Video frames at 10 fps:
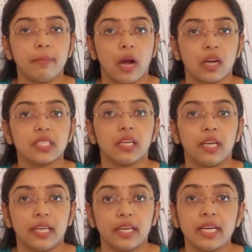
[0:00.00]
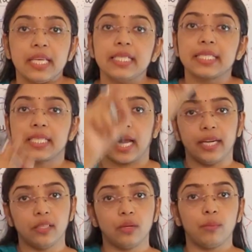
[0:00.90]
marks a layer
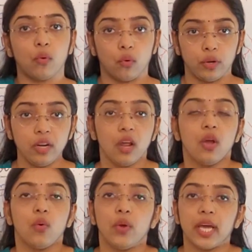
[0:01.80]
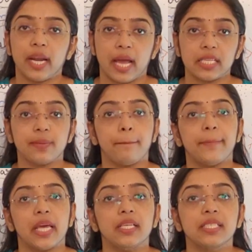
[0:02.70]
inside the bone, whereas
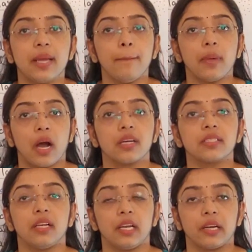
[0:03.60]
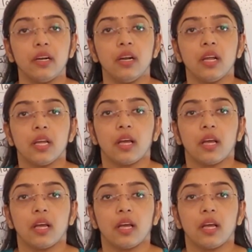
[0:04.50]
peristem marks a layer